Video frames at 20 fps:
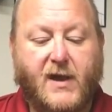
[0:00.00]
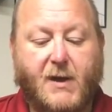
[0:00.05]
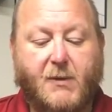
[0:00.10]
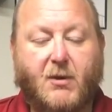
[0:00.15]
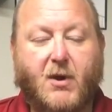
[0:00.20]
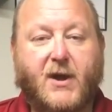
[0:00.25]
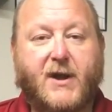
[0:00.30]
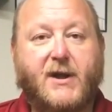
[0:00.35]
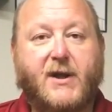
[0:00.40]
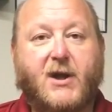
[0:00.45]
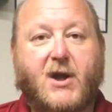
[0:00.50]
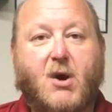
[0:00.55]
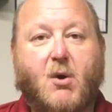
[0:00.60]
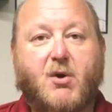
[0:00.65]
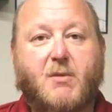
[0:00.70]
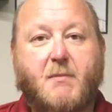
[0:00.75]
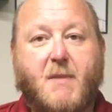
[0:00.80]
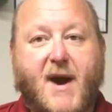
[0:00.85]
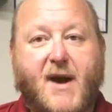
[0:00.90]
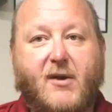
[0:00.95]
They were looking to go
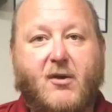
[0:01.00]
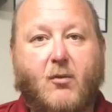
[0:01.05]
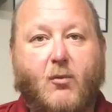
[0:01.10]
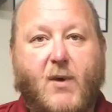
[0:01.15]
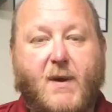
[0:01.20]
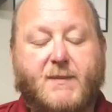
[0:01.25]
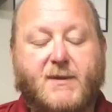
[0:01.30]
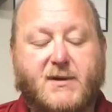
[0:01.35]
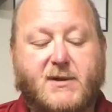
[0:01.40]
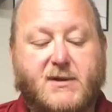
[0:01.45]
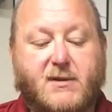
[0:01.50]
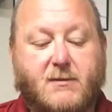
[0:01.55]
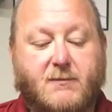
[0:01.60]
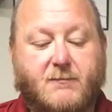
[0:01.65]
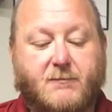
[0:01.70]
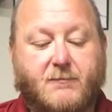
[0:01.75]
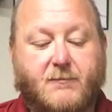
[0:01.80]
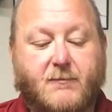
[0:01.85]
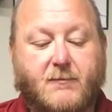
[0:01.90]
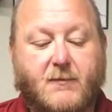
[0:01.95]
with modern weapons.
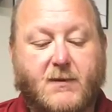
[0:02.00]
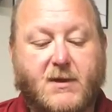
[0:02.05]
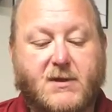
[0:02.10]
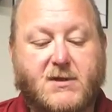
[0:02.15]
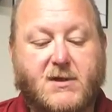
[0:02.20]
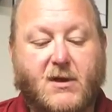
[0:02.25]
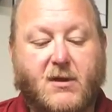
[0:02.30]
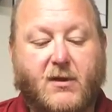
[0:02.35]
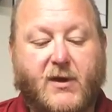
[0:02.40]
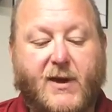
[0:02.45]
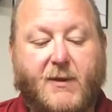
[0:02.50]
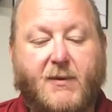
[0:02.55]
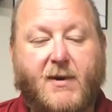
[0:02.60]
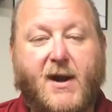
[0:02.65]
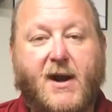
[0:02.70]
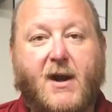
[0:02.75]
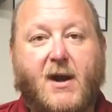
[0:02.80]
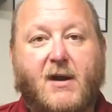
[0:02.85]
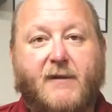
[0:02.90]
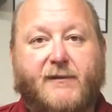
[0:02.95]
So they
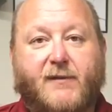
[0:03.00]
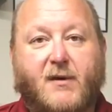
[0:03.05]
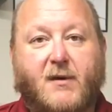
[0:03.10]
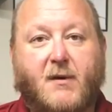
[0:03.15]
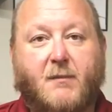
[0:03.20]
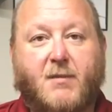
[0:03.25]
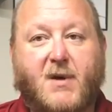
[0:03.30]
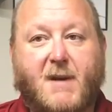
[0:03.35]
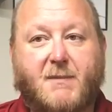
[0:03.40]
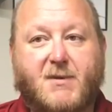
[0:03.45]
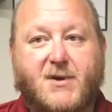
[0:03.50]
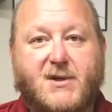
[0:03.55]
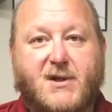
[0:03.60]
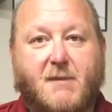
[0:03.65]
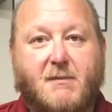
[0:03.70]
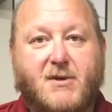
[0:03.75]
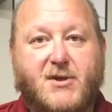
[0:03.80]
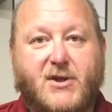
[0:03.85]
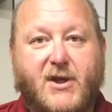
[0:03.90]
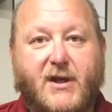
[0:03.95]
were on a hunt for a proper
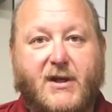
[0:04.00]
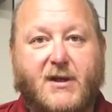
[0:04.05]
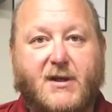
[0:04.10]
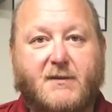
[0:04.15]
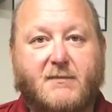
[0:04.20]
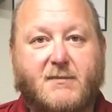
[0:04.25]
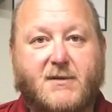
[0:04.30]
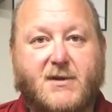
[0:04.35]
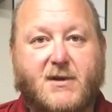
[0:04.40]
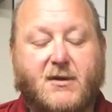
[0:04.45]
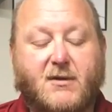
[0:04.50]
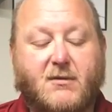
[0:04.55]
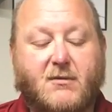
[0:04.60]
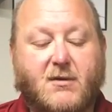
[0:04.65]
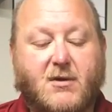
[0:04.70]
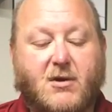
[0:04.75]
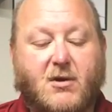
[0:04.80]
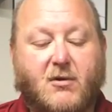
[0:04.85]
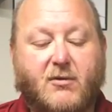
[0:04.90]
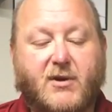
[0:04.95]
submachine gun.
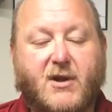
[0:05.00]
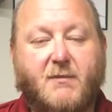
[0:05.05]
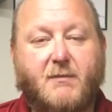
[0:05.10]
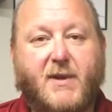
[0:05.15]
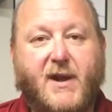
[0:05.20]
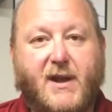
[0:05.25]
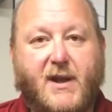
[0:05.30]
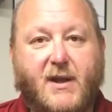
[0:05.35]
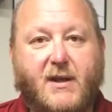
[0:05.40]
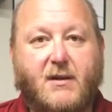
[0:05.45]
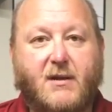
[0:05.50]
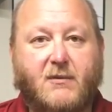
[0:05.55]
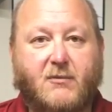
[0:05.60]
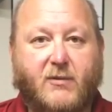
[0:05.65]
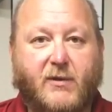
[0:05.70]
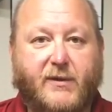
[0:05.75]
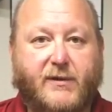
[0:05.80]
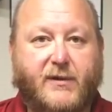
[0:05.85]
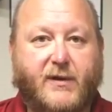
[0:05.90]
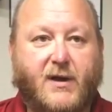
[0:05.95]
So Colt competed
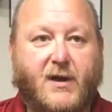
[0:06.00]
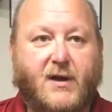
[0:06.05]
with